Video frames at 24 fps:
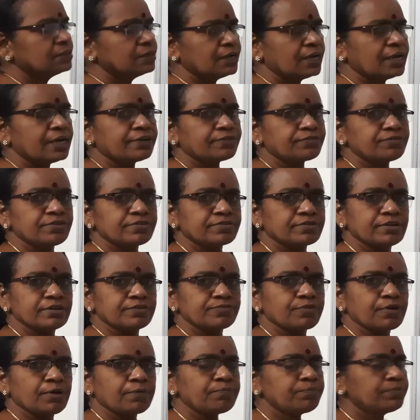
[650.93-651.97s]
x distance
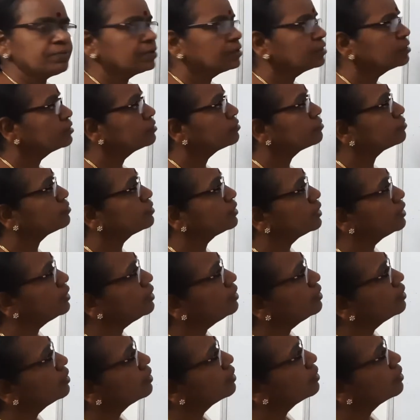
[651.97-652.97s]
from C.